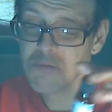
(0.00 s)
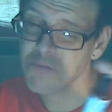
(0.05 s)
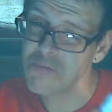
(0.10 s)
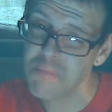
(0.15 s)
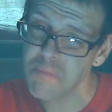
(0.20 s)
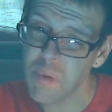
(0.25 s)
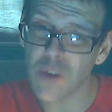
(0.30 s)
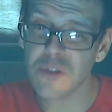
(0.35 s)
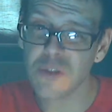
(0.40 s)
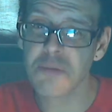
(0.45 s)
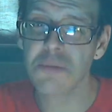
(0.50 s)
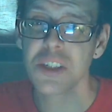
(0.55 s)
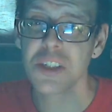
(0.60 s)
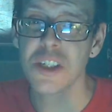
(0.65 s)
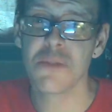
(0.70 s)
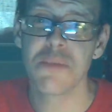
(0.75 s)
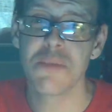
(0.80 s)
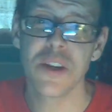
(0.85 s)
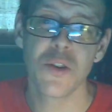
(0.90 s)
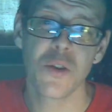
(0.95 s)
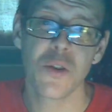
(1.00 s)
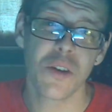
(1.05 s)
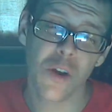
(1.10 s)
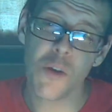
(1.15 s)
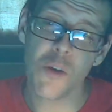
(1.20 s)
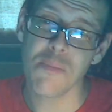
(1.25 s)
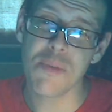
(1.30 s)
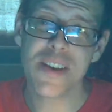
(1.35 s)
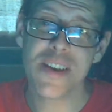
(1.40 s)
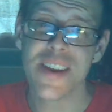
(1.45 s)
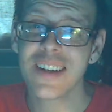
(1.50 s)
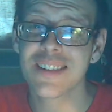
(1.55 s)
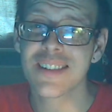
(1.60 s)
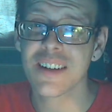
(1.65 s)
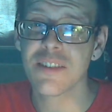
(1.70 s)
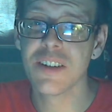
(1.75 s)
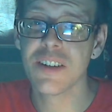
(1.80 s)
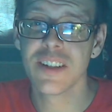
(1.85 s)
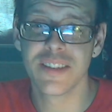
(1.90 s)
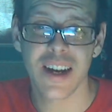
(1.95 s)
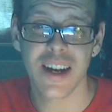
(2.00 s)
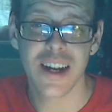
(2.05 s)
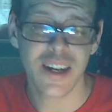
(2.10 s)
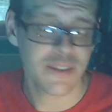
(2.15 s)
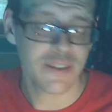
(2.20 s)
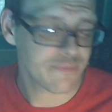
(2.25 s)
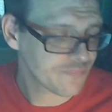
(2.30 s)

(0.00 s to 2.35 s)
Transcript: Possibly could be, you know, it could be nicer in the tongue.